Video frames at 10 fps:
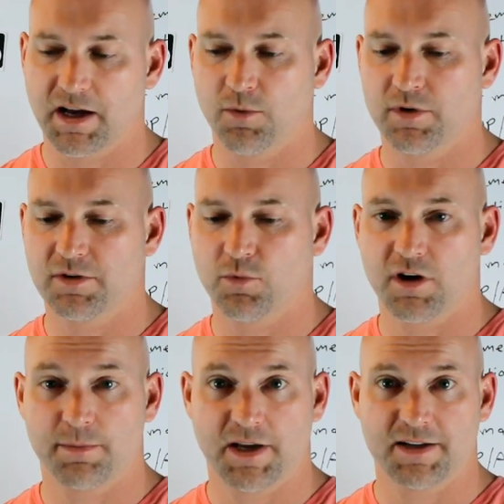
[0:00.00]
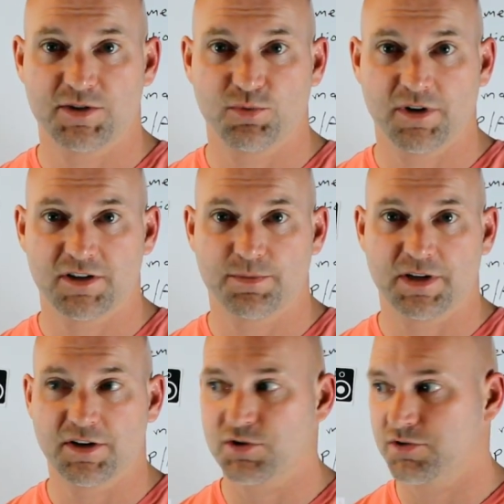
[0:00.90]
I wouldn't worry about it too much
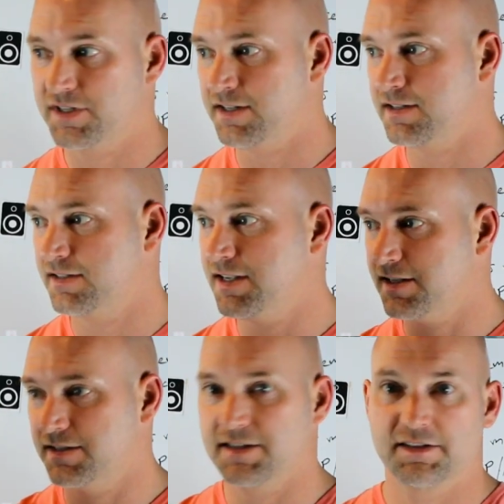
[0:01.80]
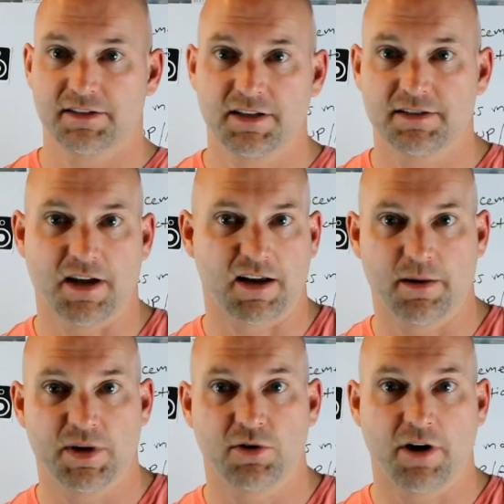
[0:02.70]
because your seat to seat consistency is not
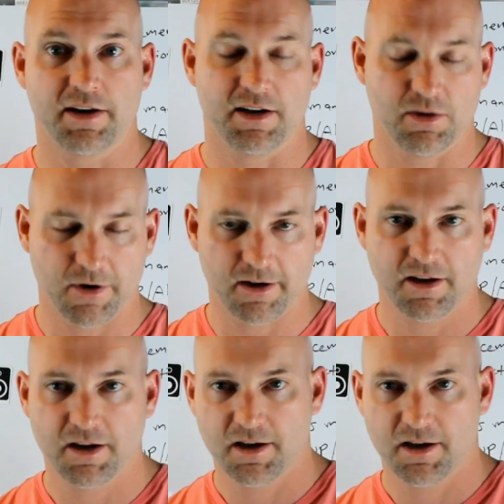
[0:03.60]
going to be great anyway.